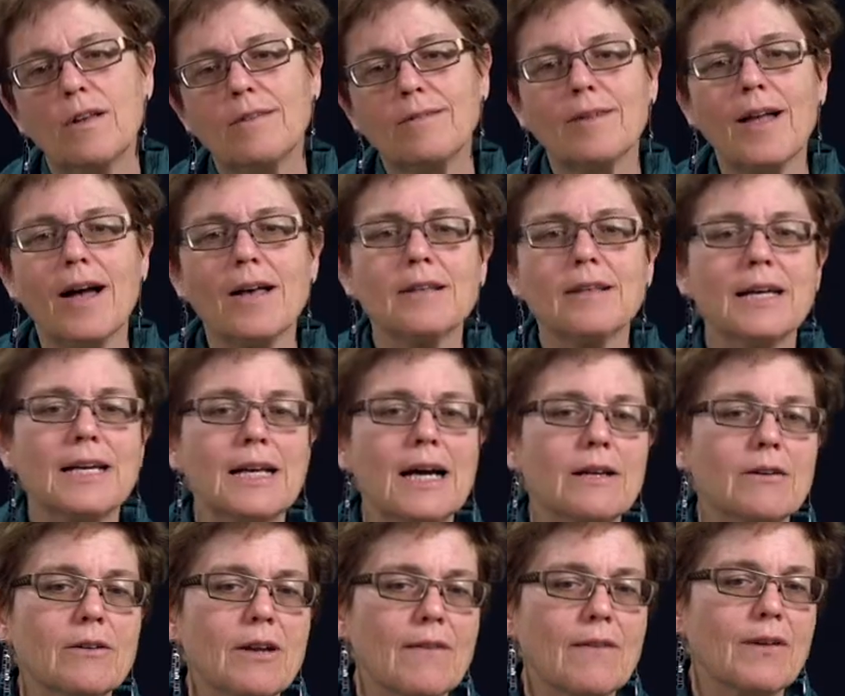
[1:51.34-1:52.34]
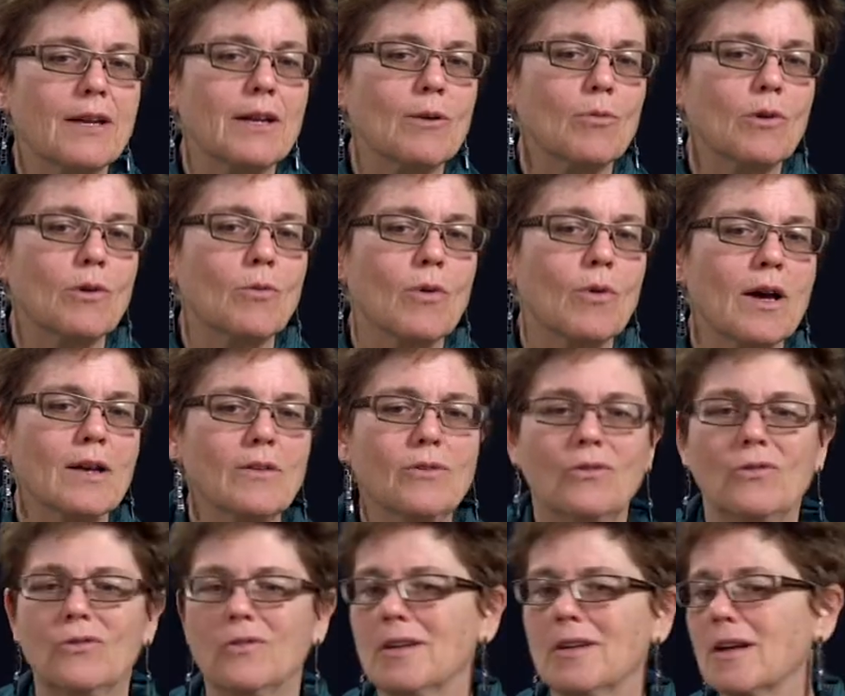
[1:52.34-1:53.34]
it's not like I don't have any
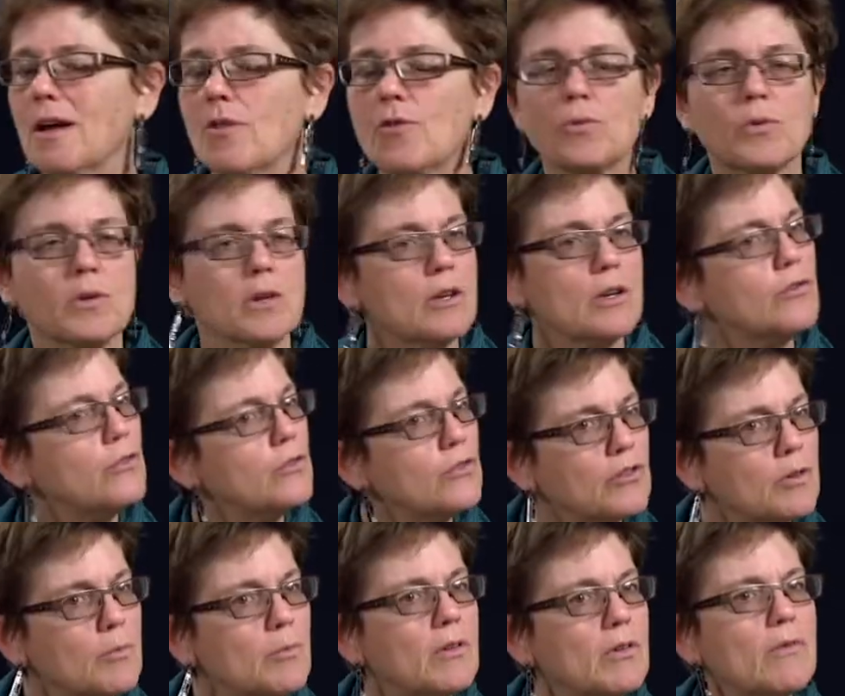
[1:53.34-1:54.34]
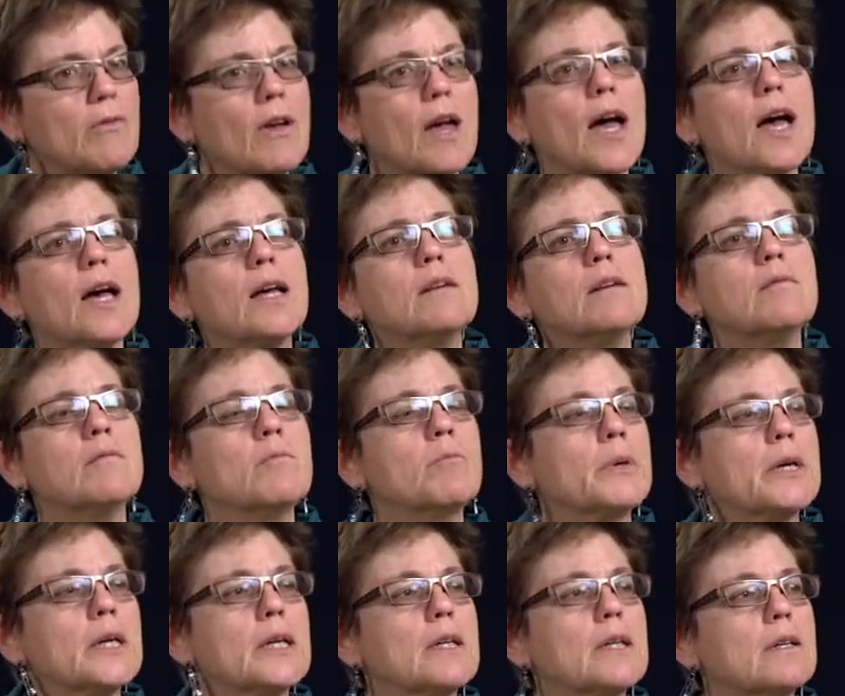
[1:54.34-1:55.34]
regrets in other relationships I've had,
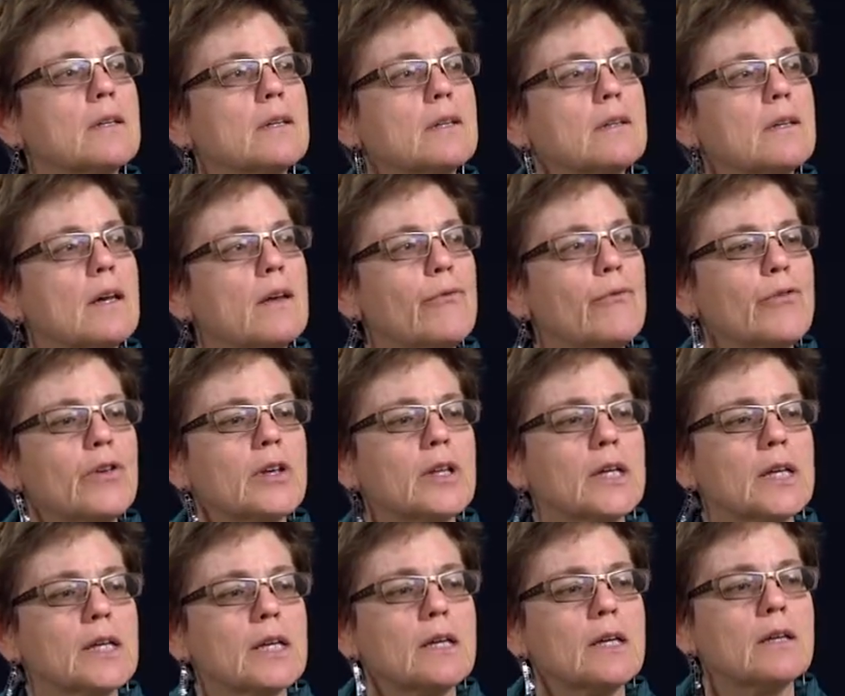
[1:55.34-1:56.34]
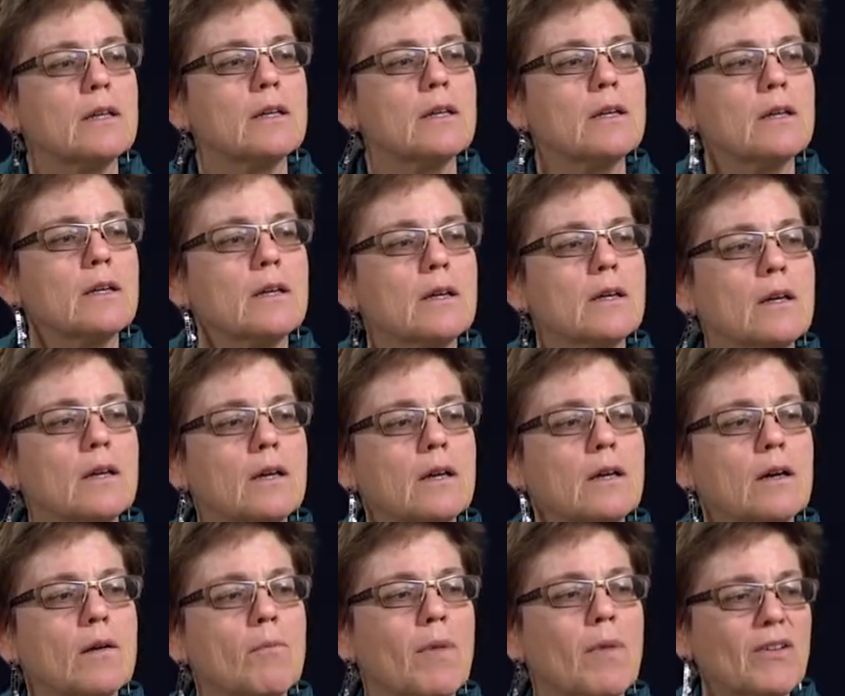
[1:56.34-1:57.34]
but I feel like
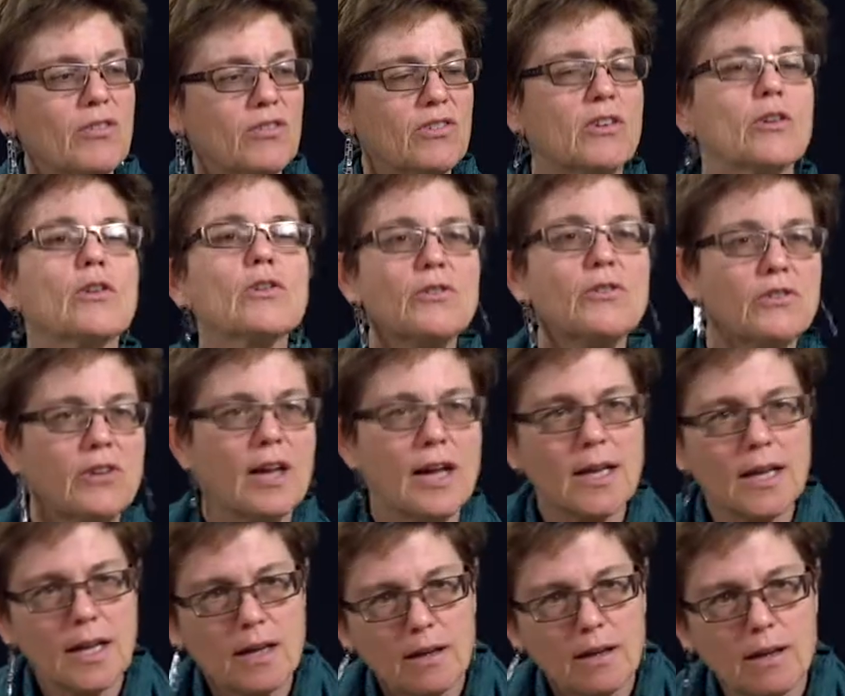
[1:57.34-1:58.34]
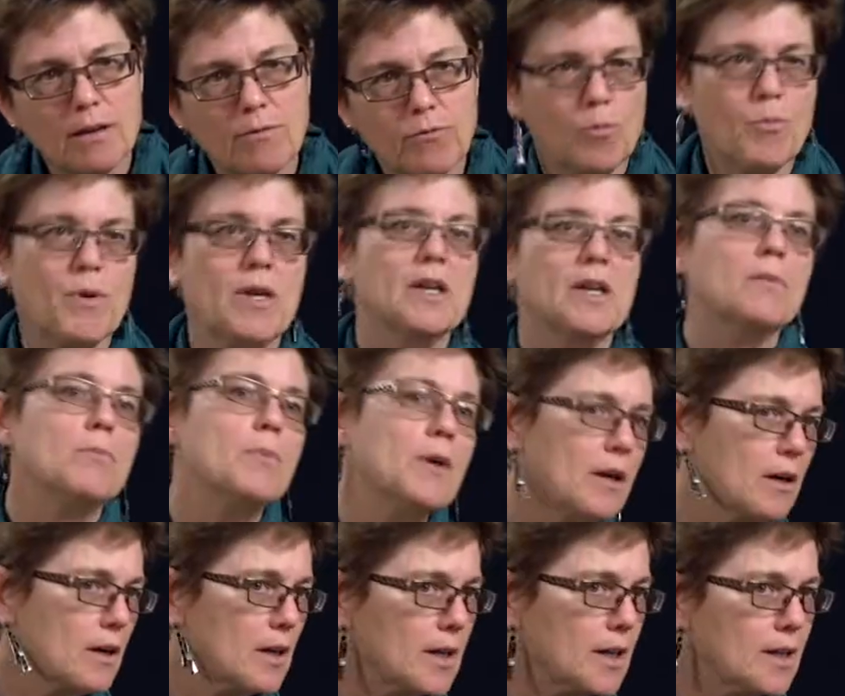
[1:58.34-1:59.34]
my skill set for being a
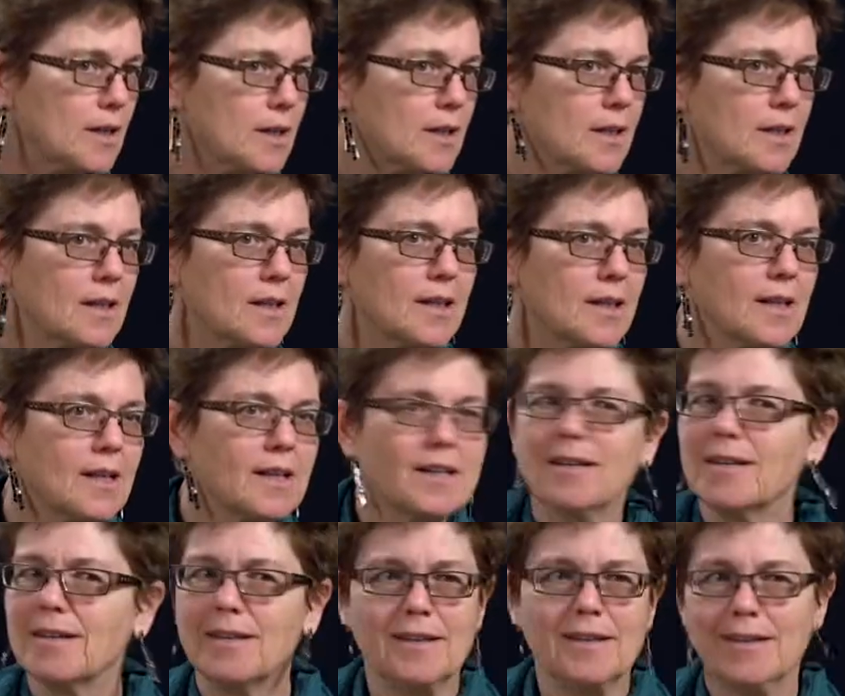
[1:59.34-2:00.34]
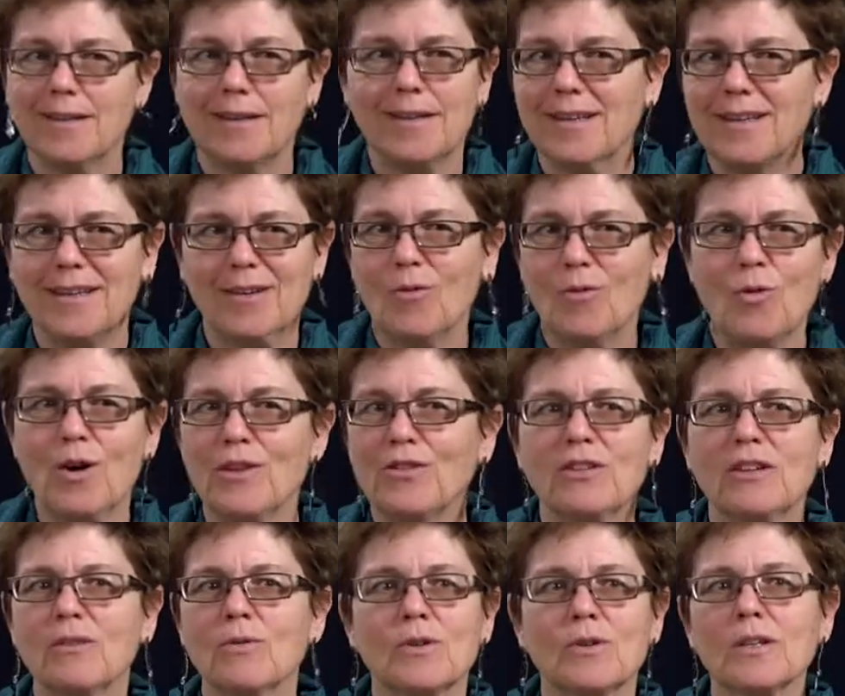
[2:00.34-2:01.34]
parent
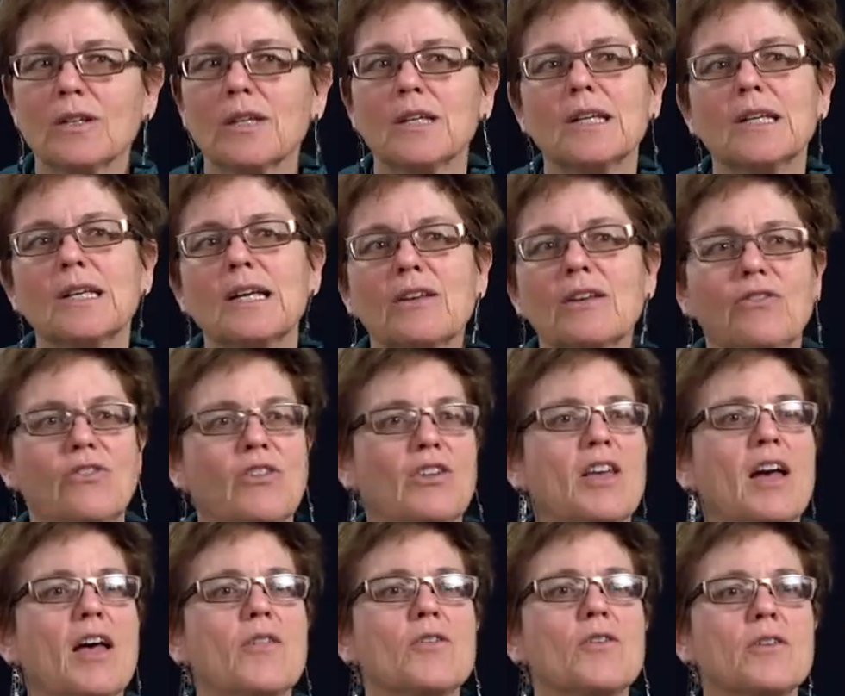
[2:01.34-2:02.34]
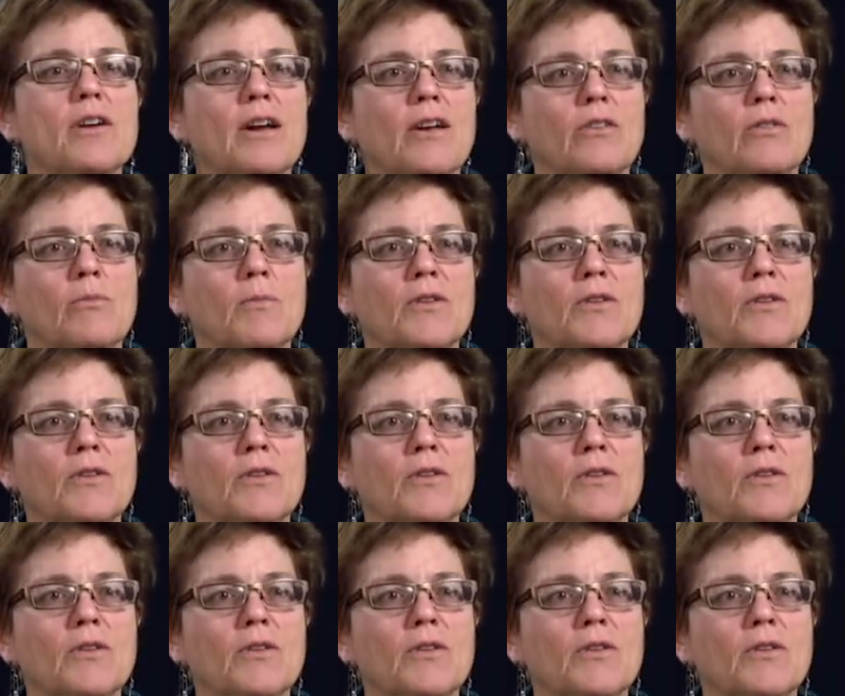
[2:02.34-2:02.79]
wasn't really as together as